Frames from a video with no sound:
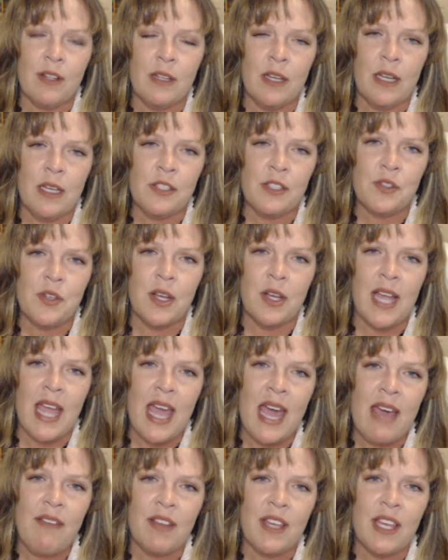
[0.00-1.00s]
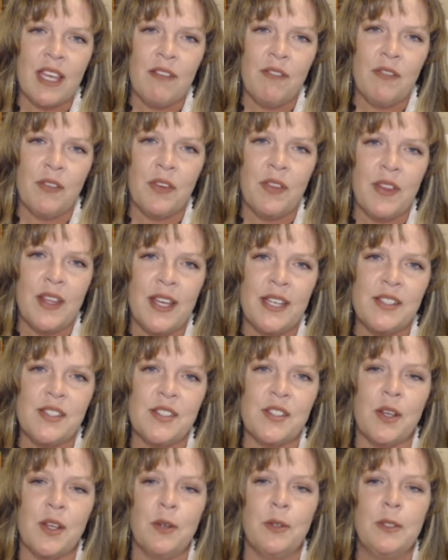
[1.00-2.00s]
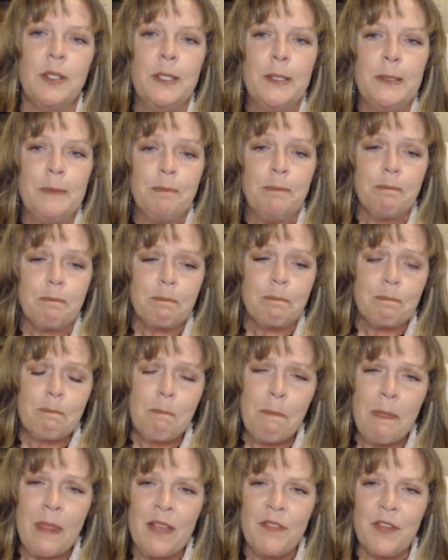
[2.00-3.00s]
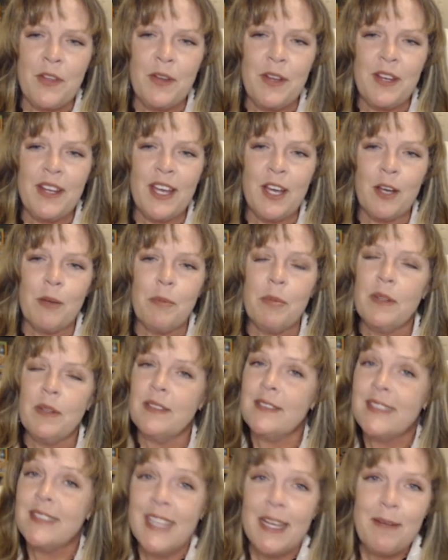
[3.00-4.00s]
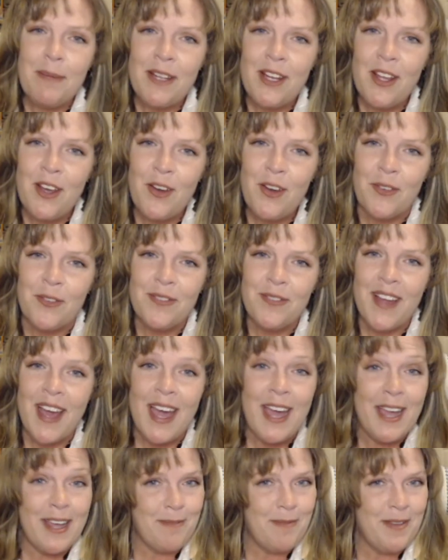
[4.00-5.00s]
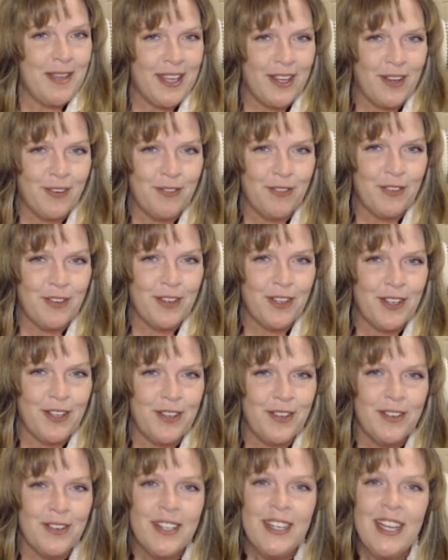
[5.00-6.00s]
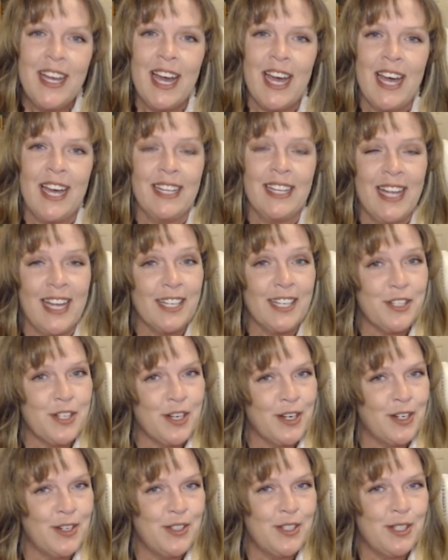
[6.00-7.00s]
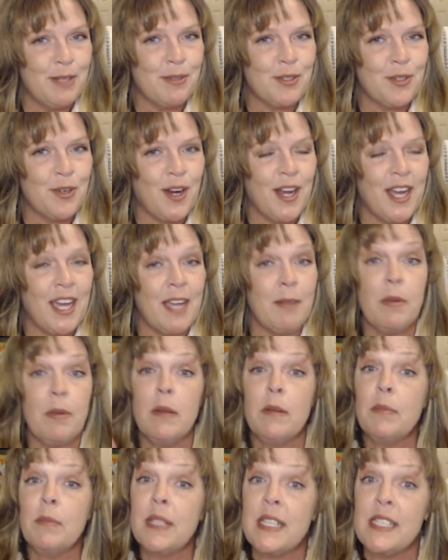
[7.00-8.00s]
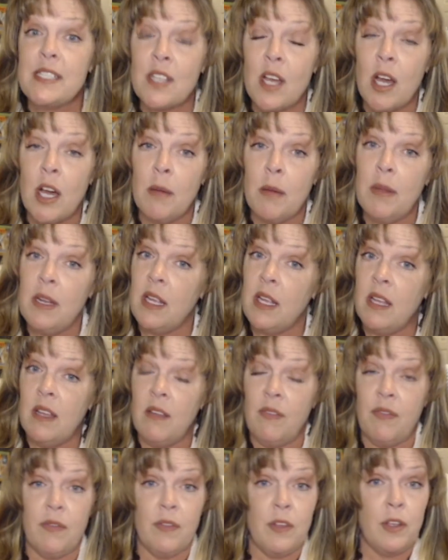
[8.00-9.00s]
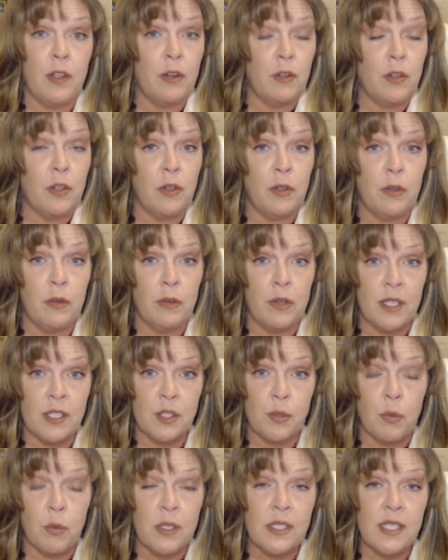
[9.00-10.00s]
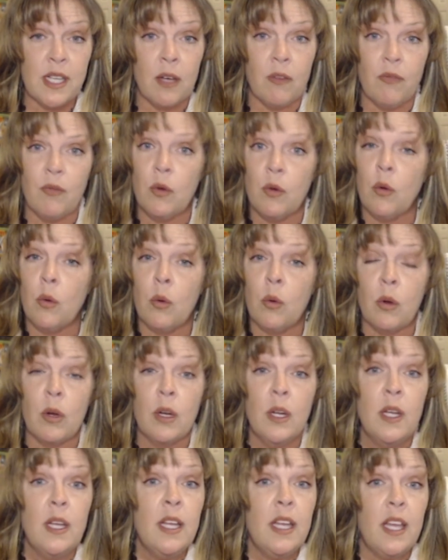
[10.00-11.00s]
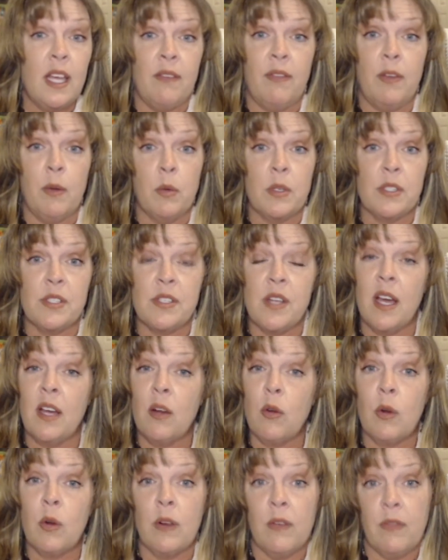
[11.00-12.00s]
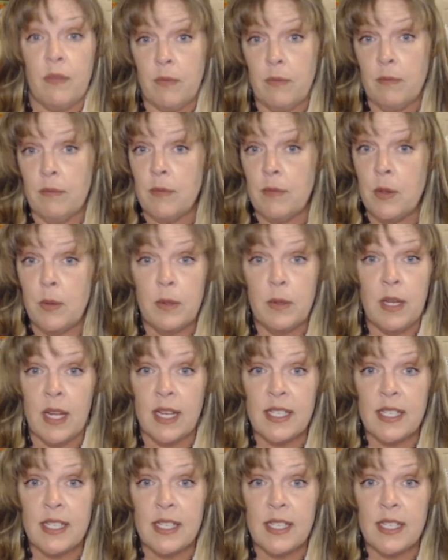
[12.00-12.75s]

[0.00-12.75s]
strong advocate for this. So if you need help, let me know. I am here for you. Like, share, and subscribe. Please comment if this was helpful, or if it was not, or if you would like